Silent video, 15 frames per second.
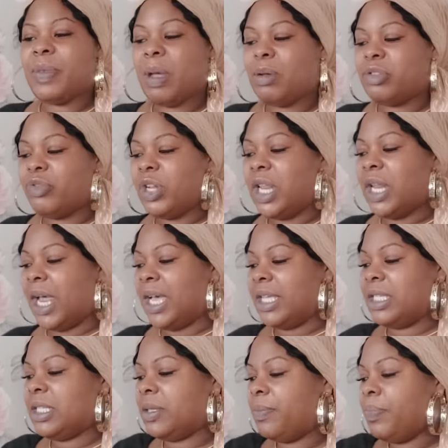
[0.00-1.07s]
That was really
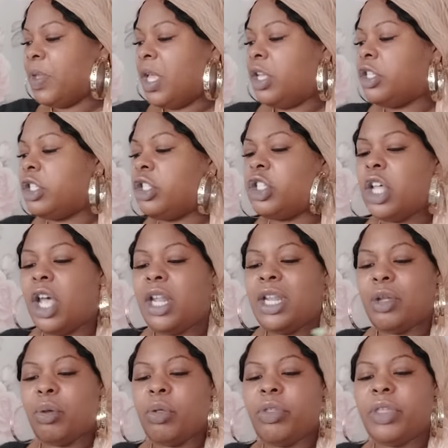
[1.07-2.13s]
nice. Just certain
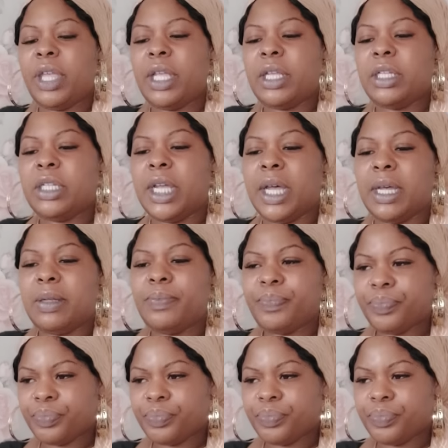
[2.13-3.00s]
little things, yeah.